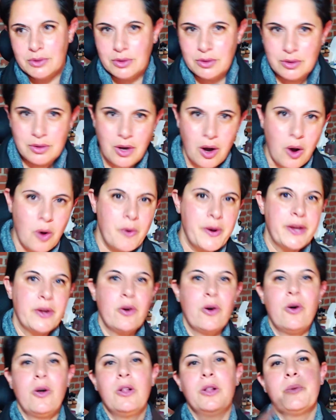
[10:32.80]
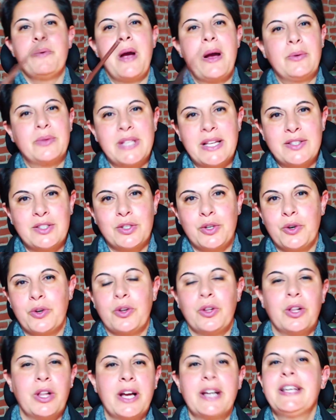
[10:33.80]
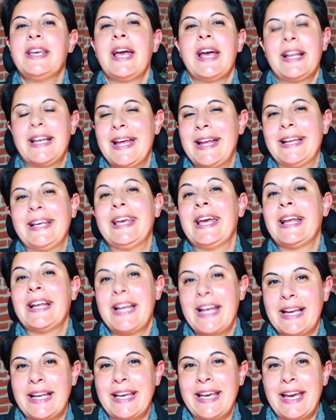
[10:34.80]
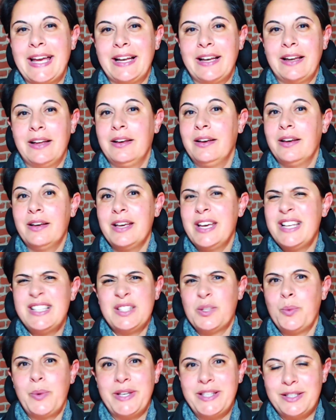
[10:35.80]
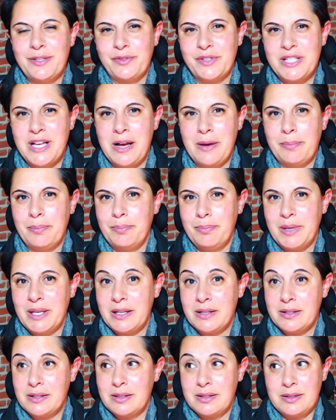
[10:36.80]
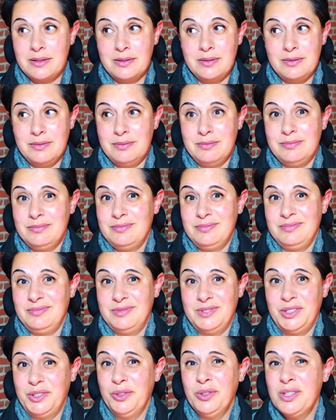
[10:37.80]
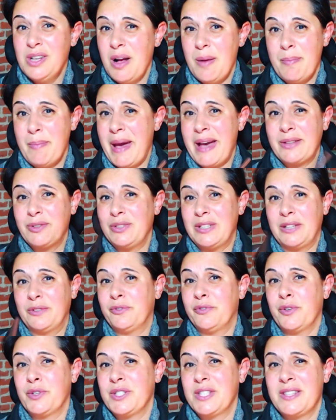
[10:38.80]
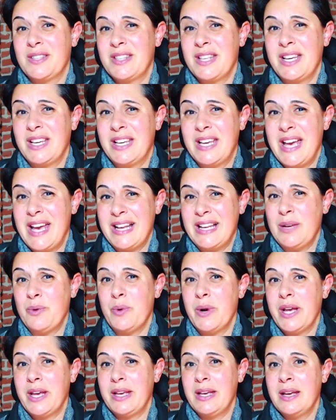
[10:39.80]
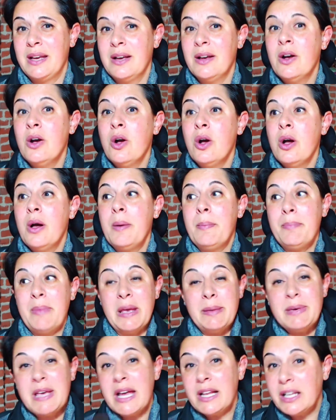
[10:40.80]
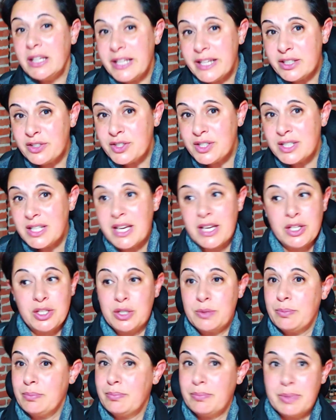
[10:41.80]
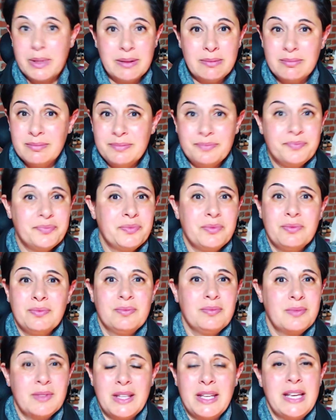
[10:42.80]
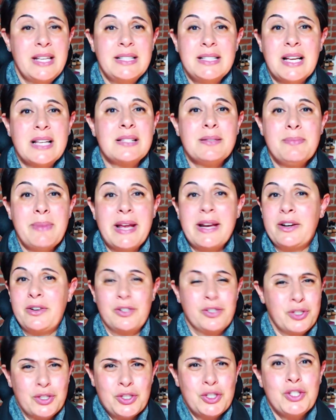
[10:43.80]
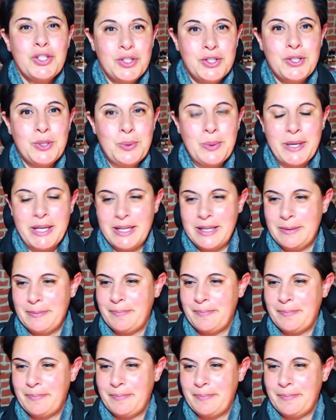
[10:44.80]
going all around that circle again and again and again. It's a waste of time, because you'll come back to that first thing anyway. Maybe at a later stage, but it doesn't matter. Just do it.